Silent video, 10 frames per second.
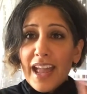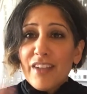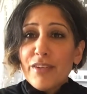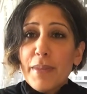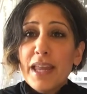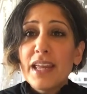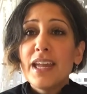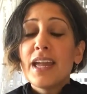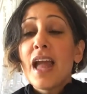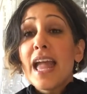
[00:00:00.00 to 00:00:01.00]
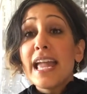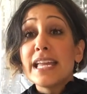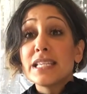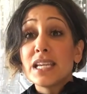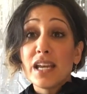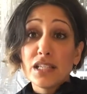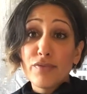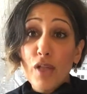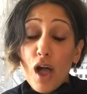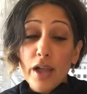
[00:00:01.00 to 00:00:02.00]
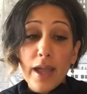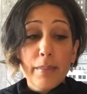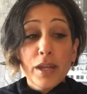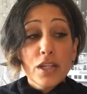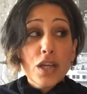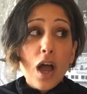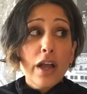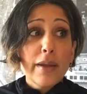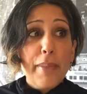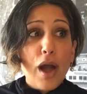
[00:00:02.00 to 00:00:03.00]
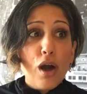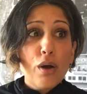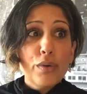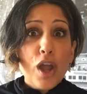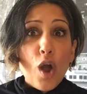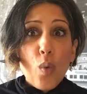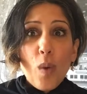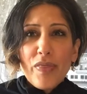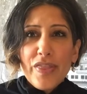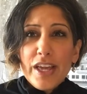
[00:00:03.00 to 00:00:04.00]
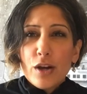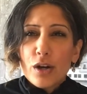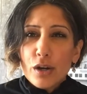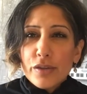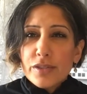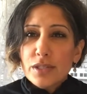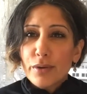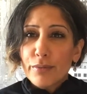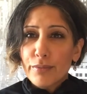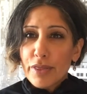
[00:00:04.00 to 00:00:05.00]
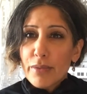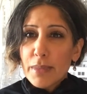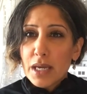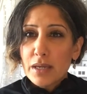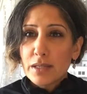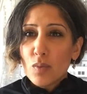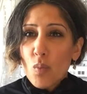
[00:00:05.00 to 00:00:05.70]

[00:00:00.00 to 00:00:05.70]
Hey everybody, in today's vlog, I'm gonna talk about what the Earth's rhythm is.